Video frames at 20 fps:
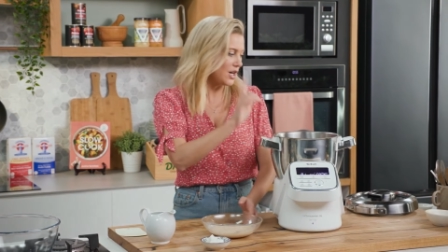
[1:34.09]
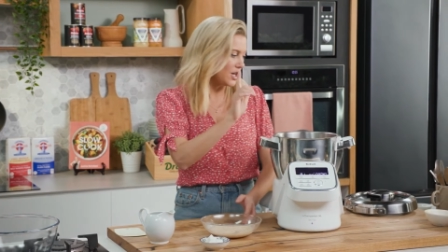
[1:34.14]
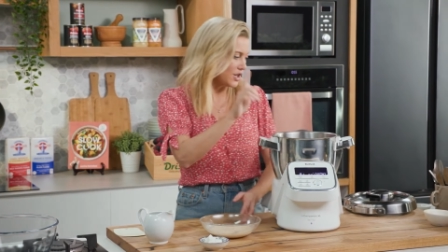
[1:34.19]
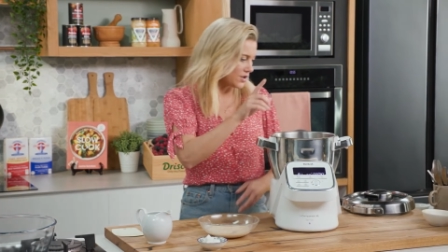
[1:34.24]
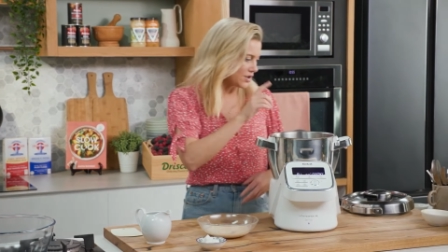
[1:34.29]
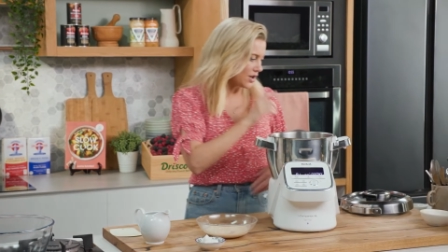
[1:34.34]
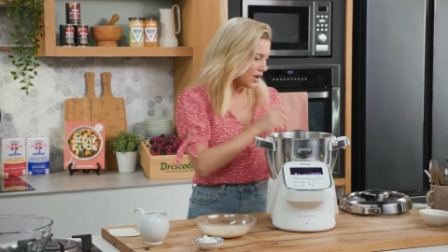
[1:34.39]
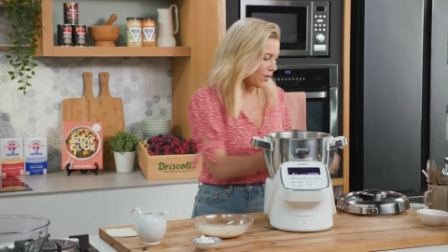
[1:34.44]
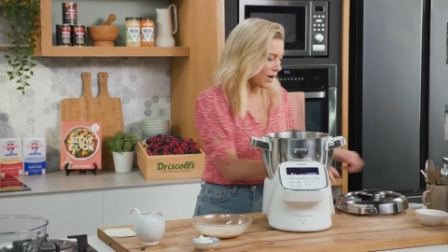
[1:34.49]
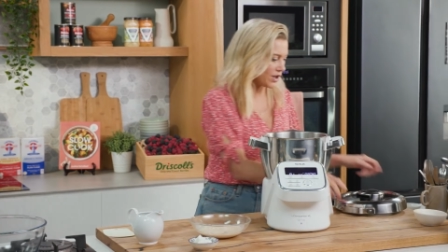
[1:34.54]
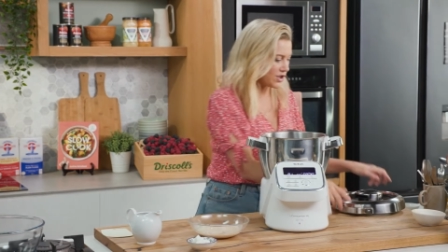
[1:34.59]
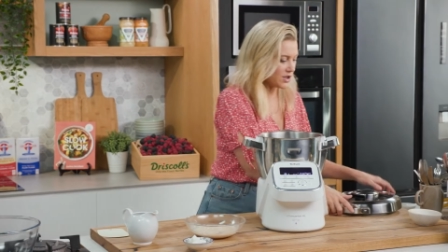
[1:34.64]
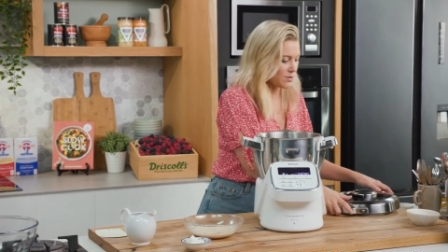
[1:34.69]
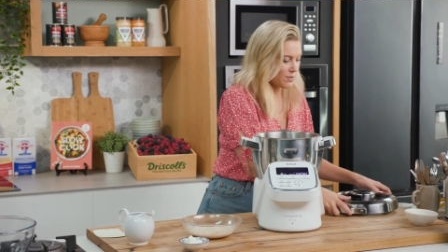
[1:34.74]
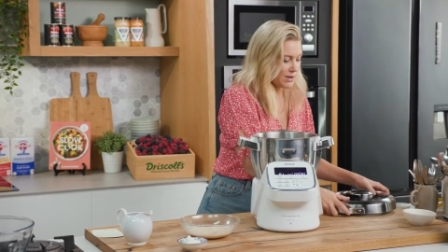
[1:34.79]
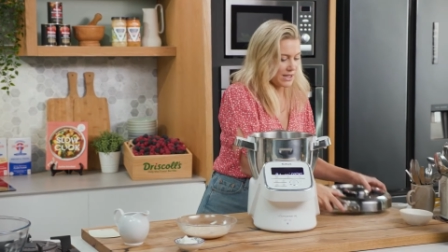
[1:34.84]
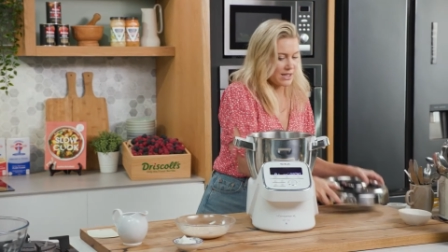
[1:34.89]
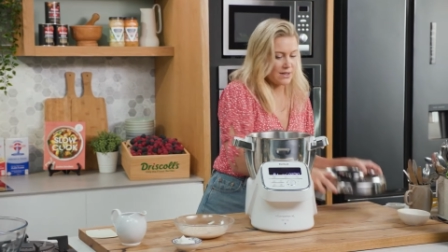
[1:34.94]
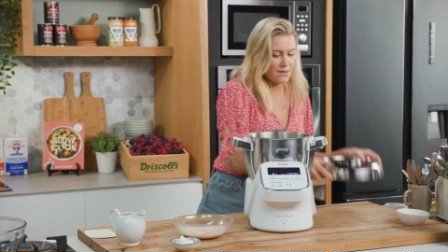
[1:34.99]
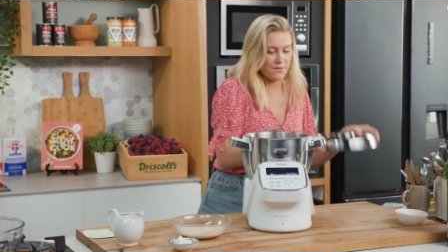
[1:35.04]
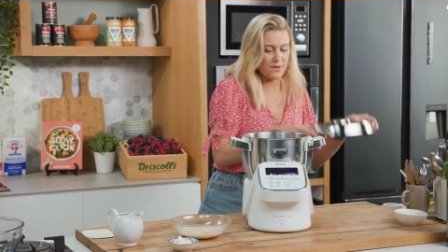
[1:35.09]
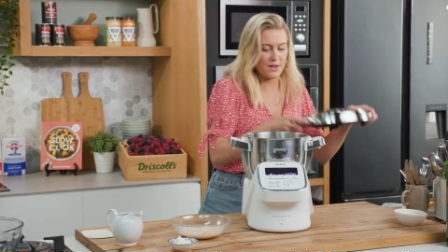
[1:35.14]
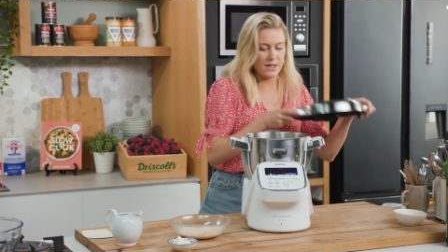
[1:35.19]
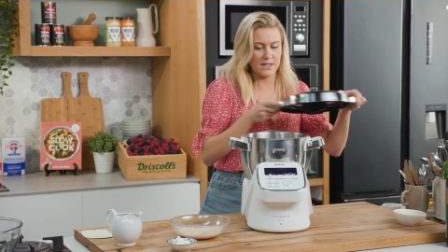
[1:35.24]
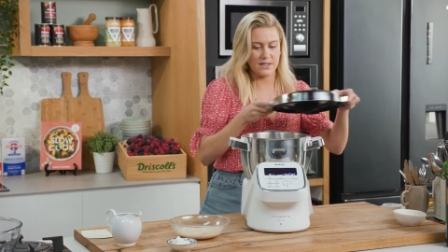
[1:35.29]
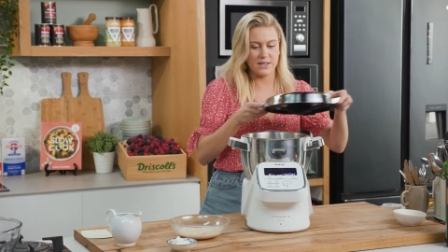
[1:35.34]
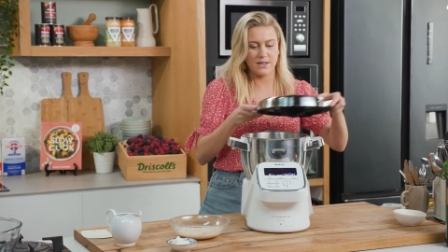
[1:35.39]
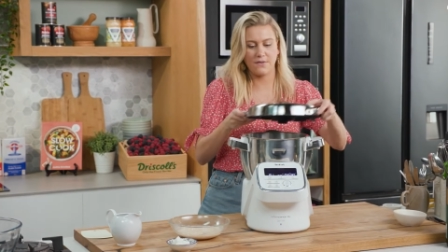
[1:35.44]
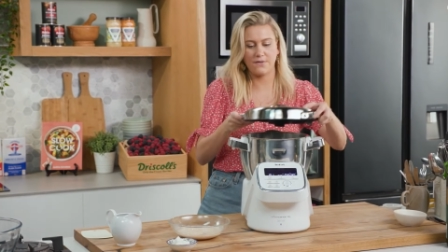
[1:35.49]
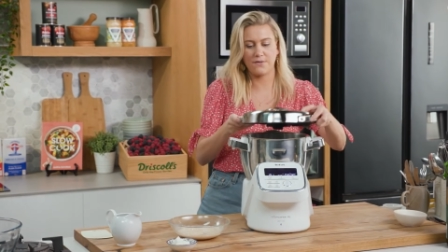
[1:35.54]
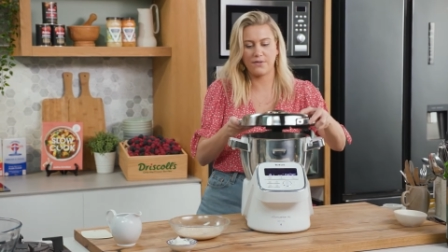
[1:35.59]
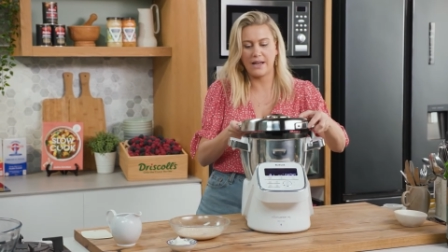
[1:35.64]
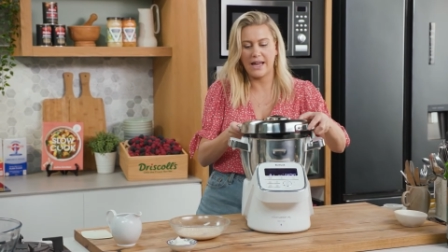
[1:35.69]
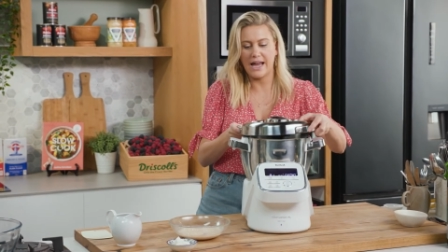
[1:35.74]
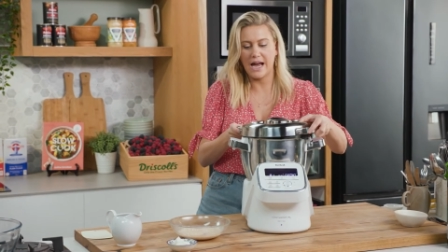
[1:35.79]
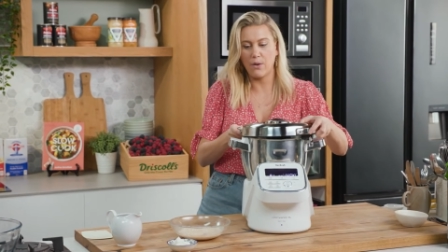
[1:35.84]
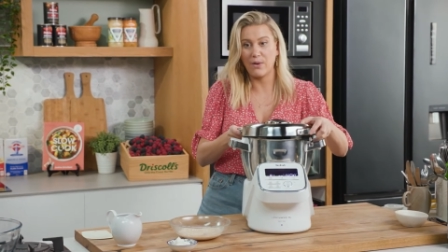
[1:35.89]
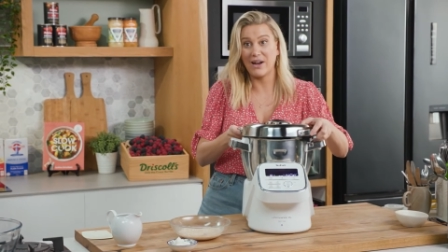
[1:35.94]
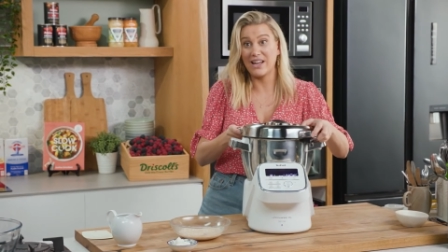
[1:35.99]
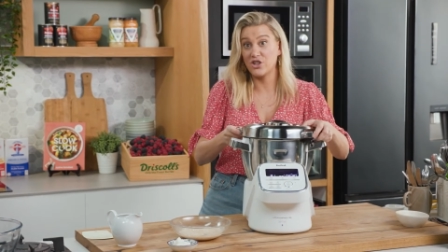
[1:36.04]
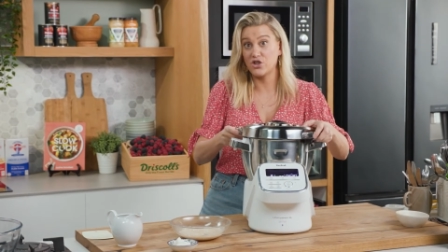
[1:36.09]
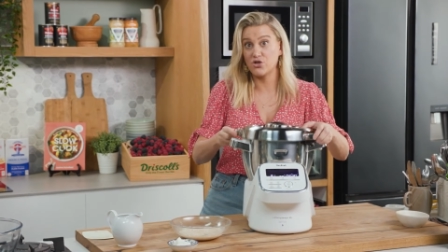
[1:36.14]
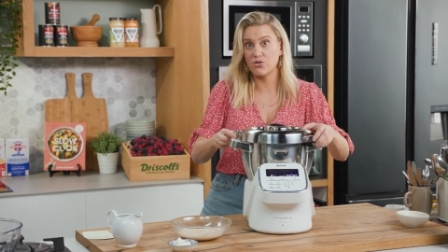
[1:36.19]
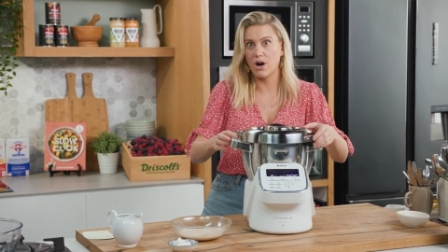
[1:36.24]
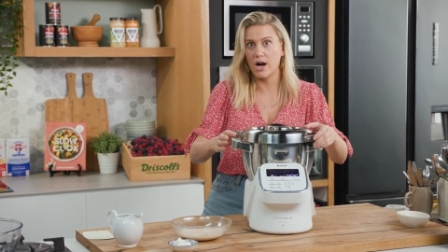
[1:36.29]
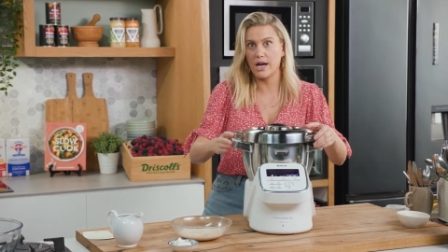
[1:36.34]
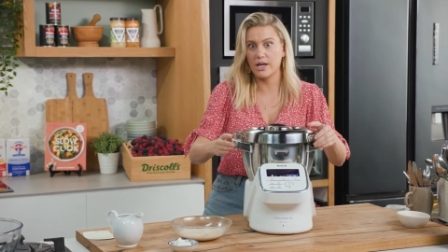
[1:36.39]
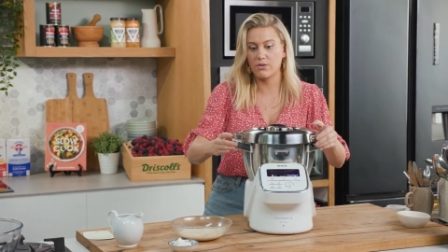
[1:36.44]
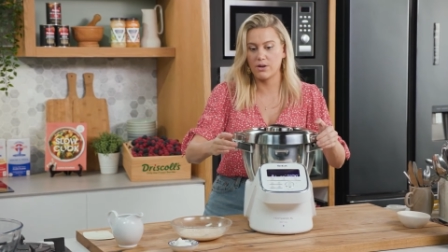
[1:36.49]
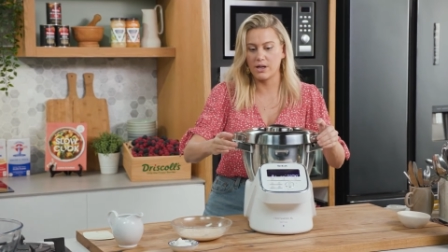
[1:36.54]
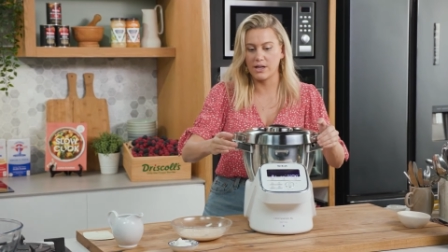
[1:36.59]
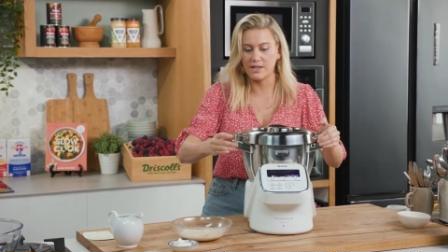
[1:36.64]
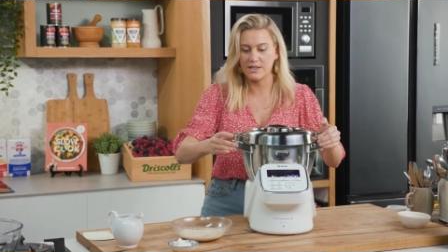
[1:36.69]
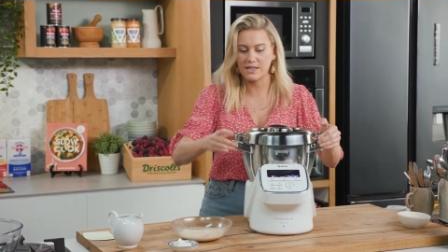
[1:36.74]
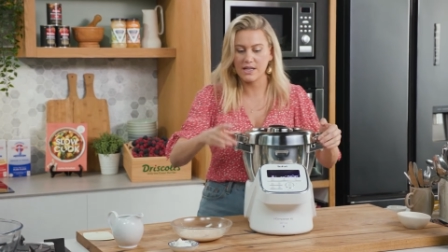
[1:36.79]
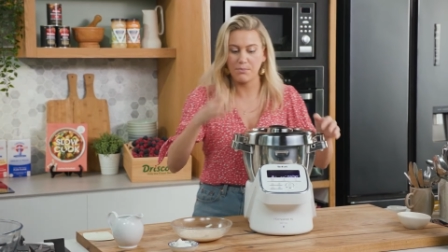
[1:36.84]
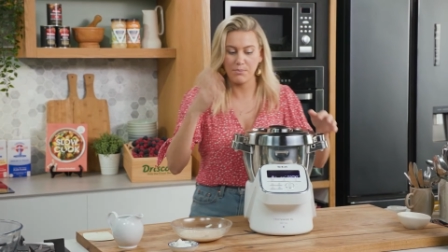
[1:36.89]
So I just want to give this flour and dry ingredients